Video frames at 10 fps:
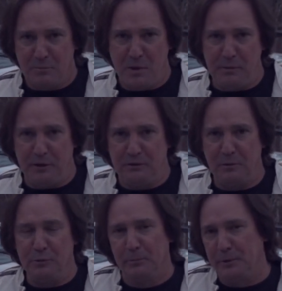maybe
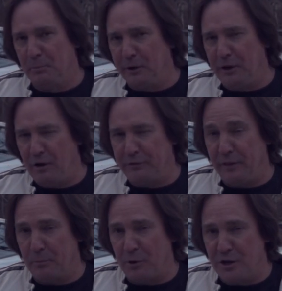give me a little bit of money off on
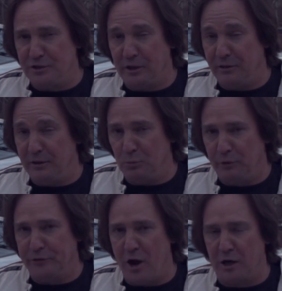that project, then
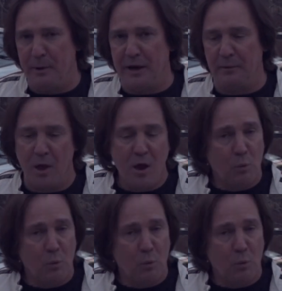we'll talk about them.